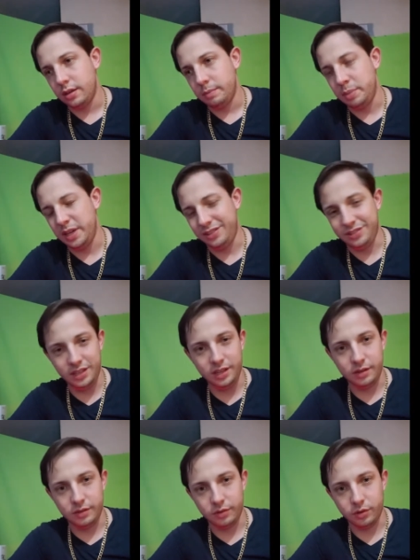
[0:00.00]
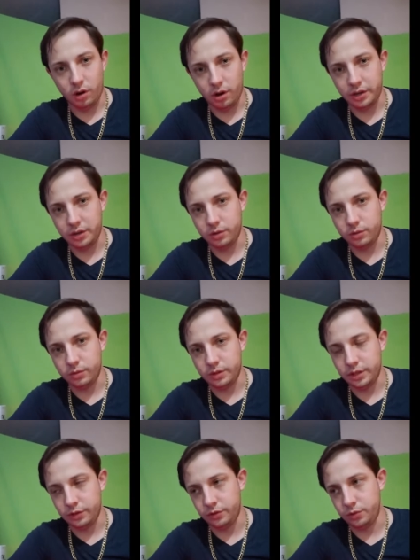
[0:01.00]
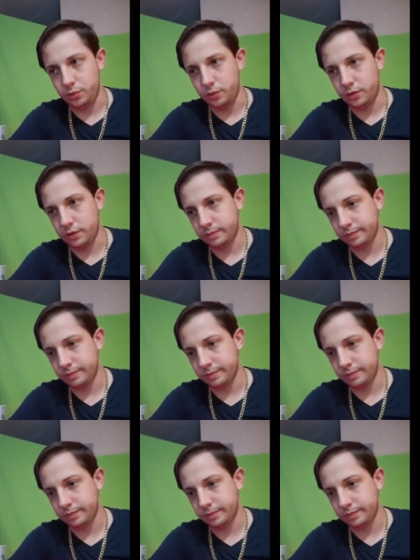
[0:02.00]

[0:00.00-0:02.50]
PC for audio issues.